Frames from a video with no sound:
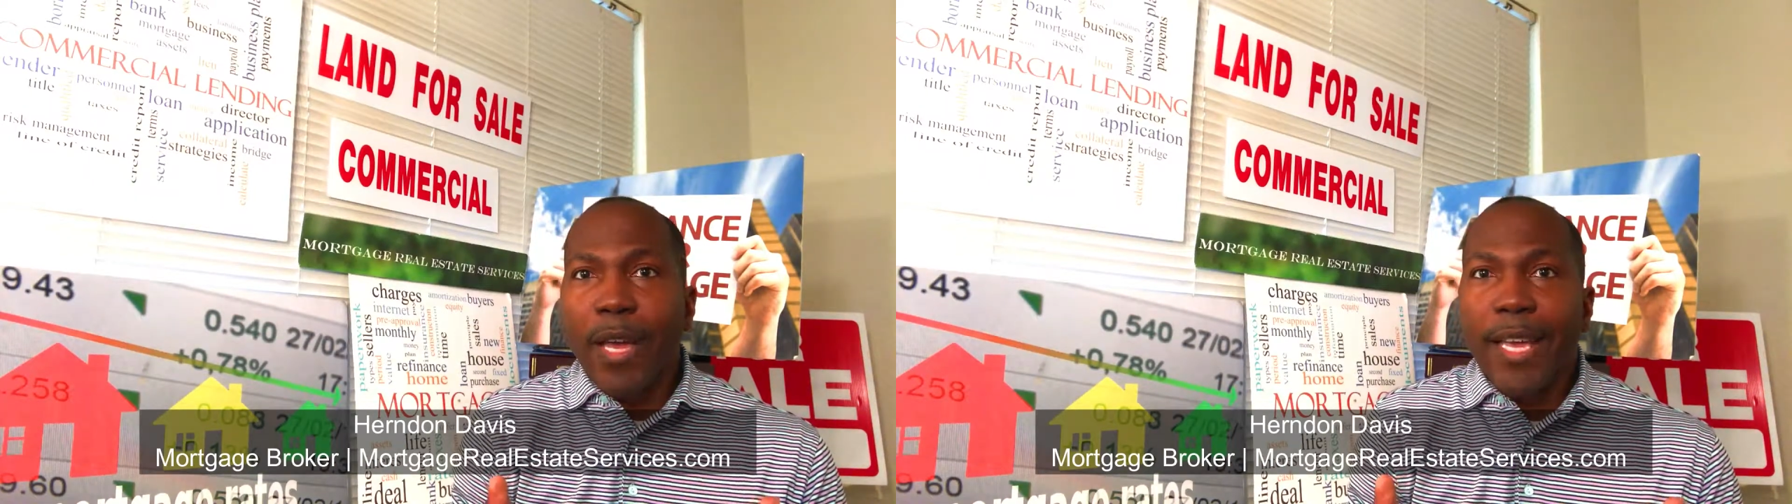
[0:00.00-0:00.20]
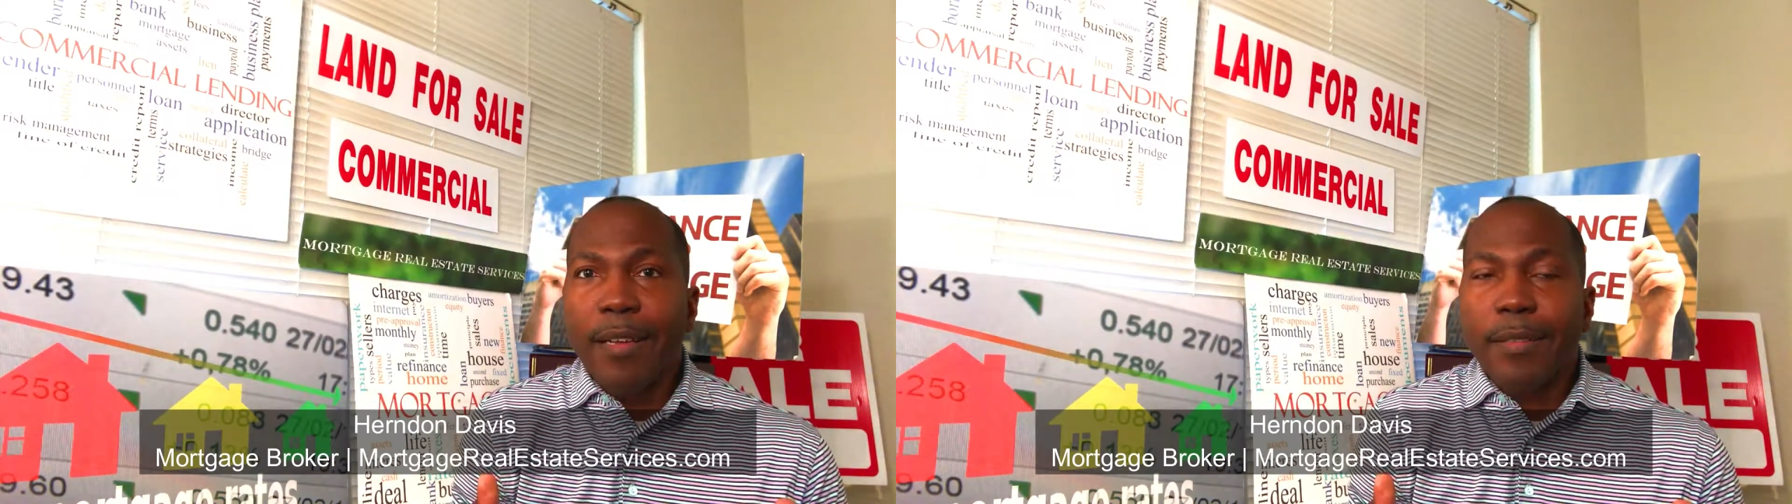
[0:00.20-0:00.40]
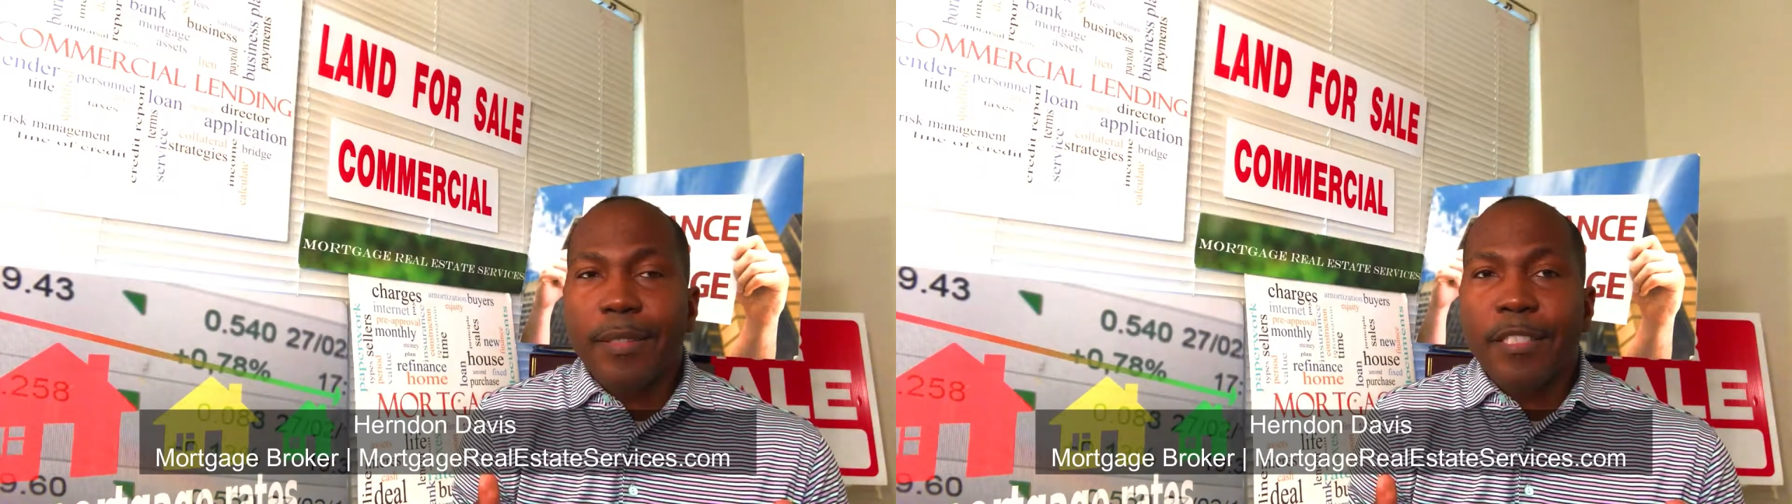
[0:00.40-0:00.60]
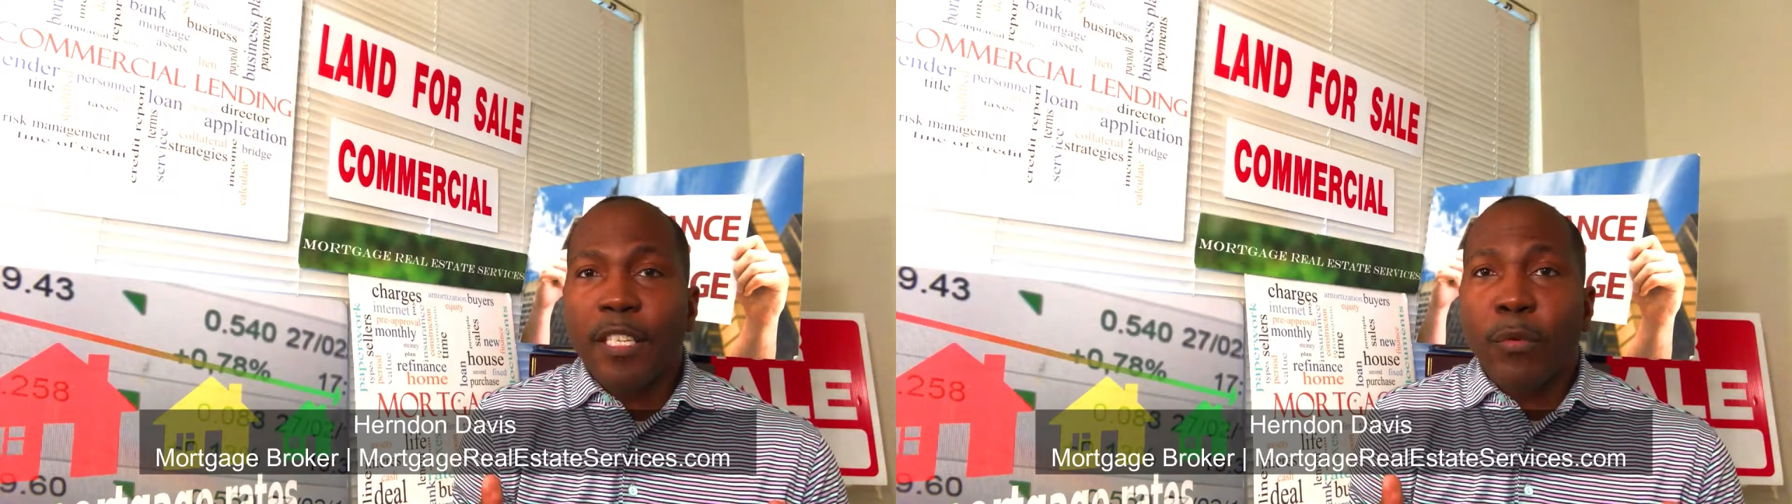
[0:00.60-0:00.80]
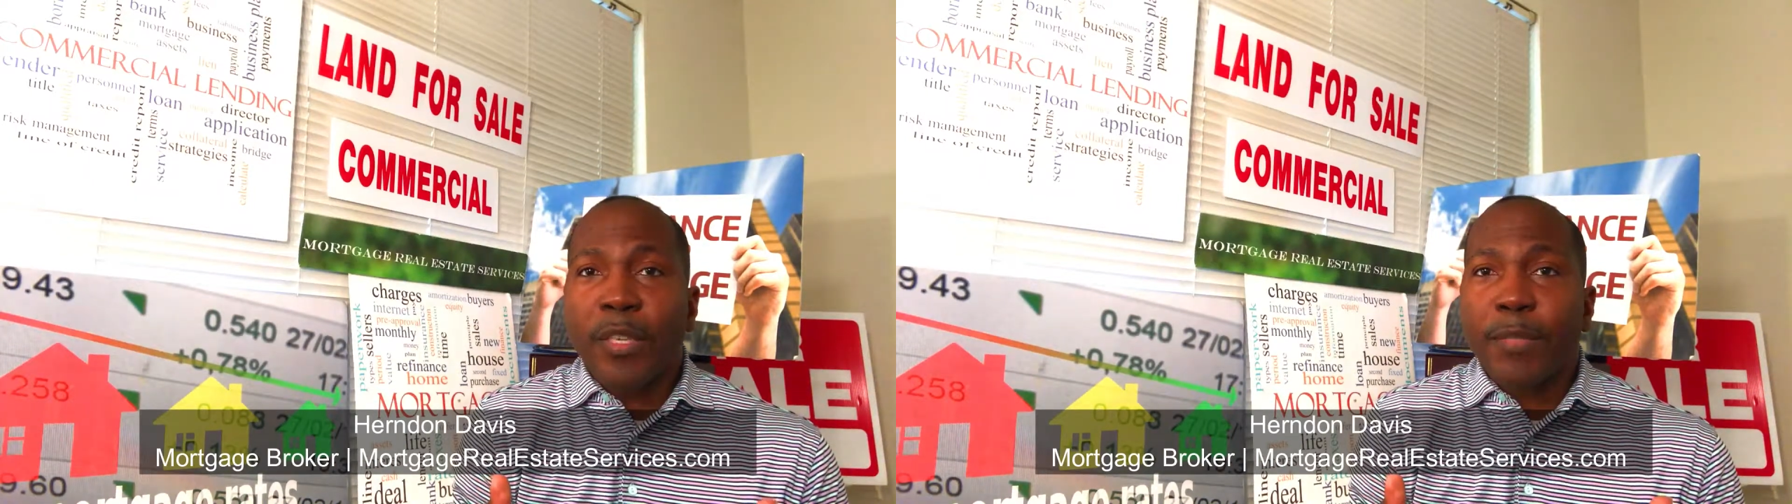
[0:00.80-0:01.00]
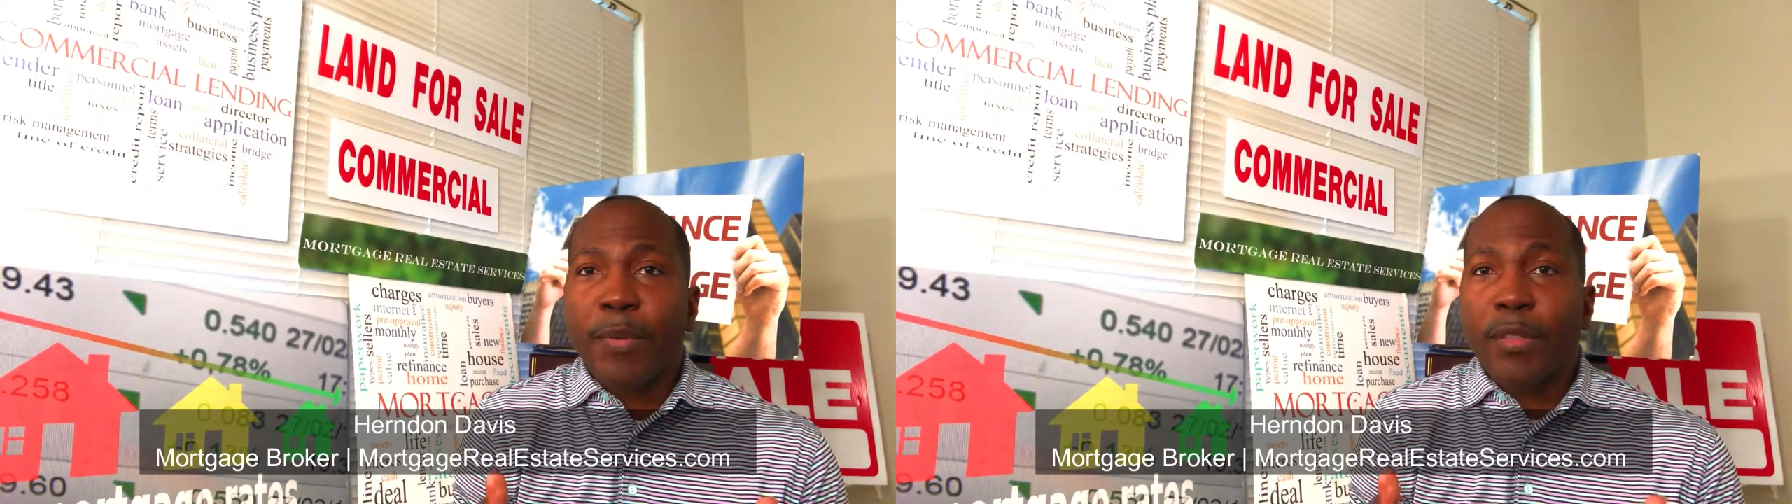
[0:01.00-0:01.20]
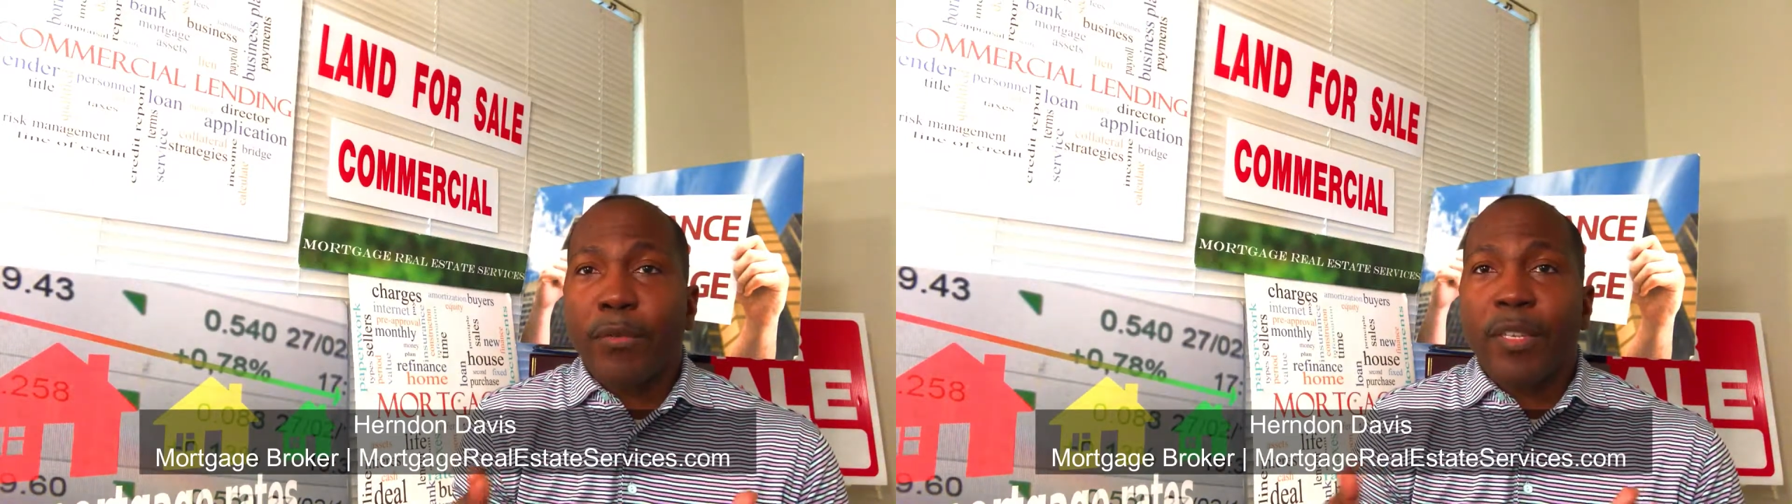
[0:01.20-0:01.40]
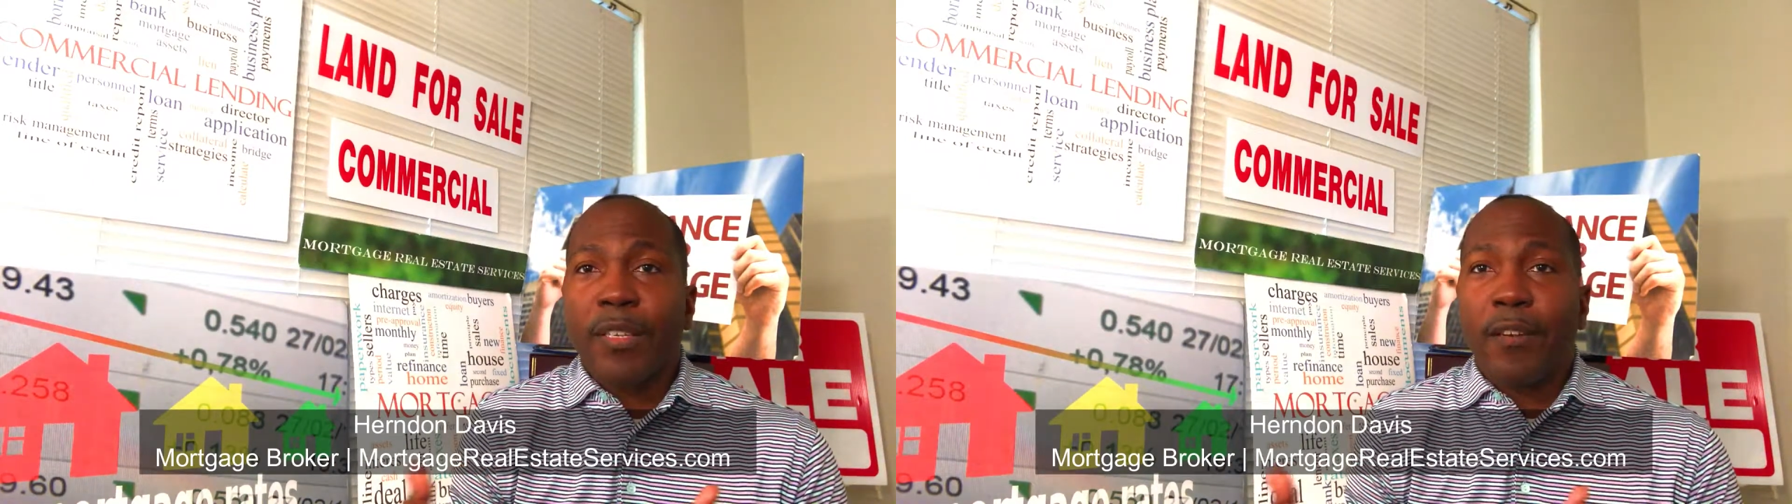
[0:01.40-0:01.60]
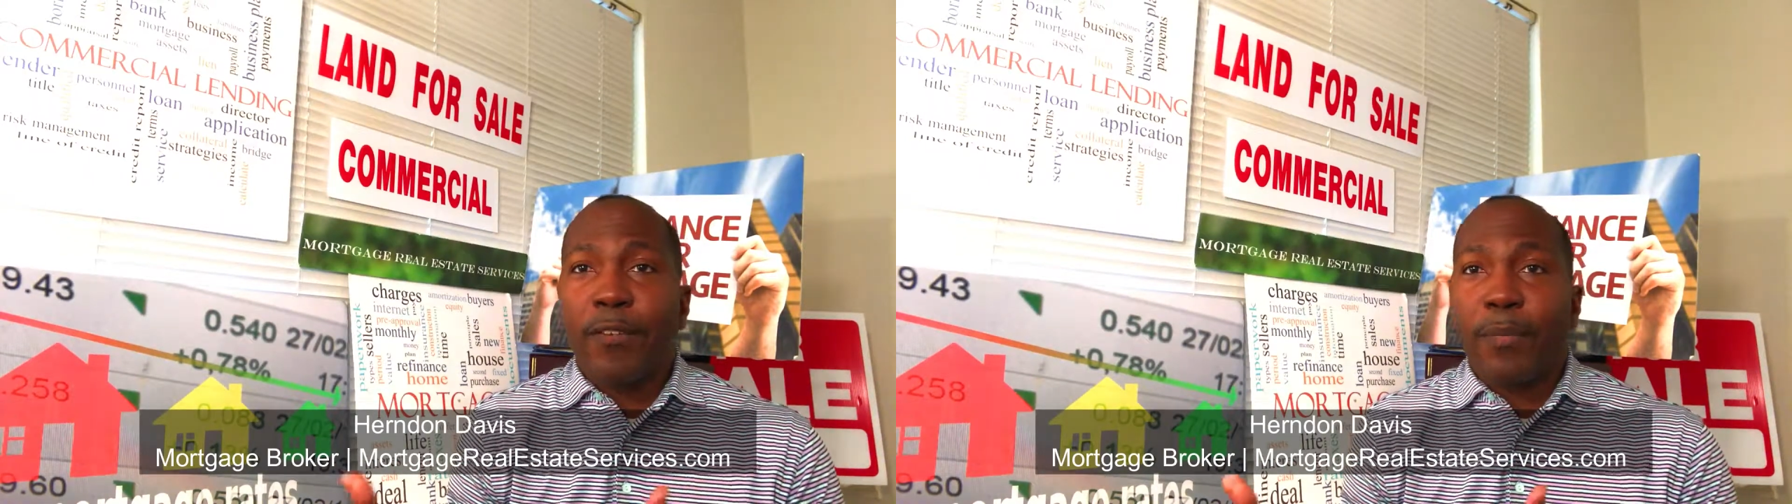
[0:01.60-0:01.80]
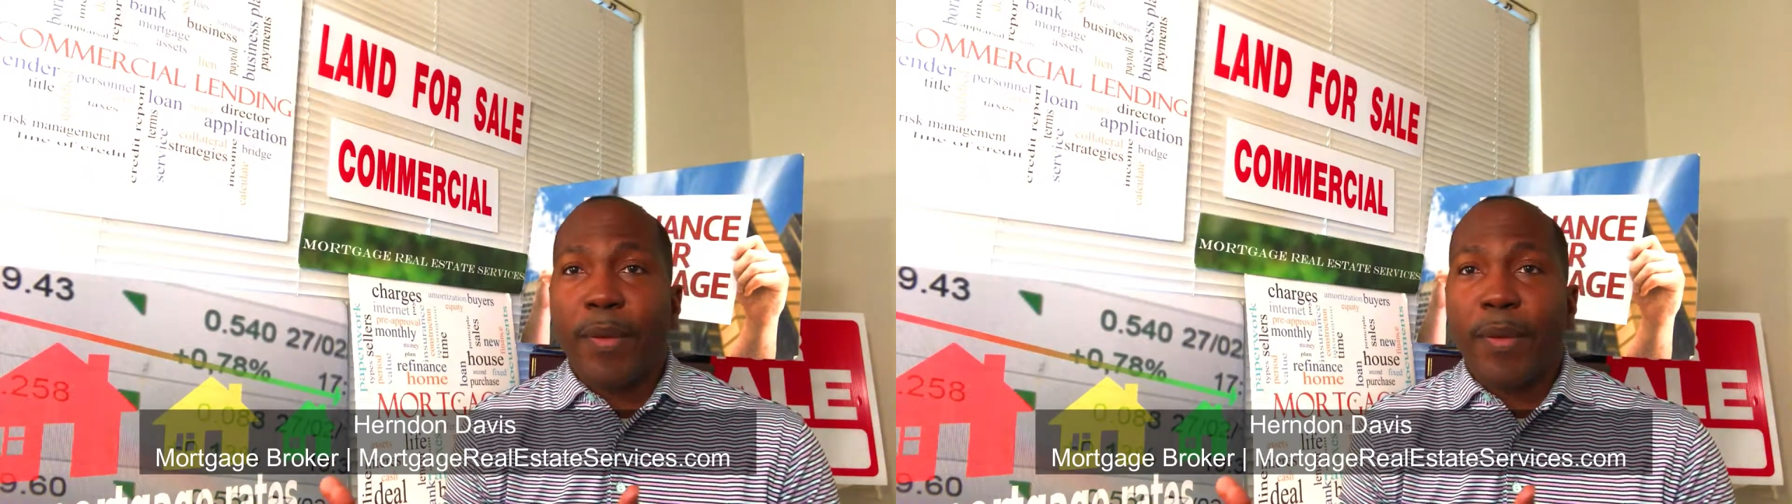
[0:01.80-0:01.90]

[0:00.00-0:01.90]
house and you don't want to spend 30 years